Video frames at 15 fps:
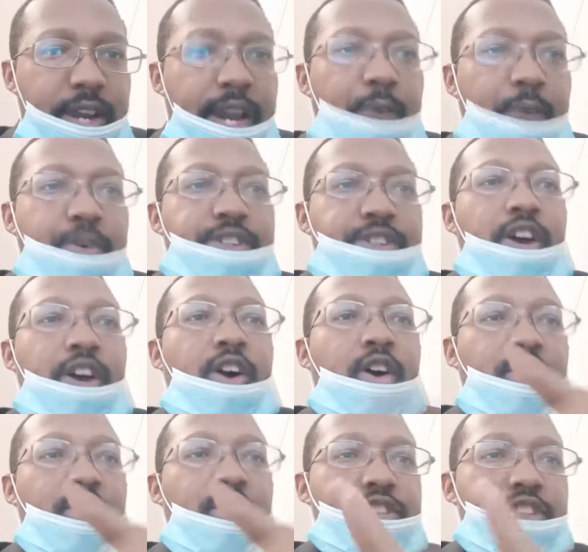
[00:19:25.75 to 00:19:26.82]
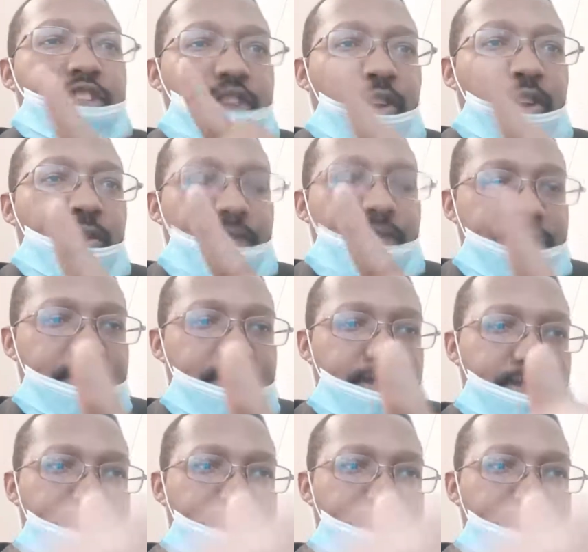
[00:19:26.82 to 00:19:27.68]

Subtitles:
I want y'all all to know this,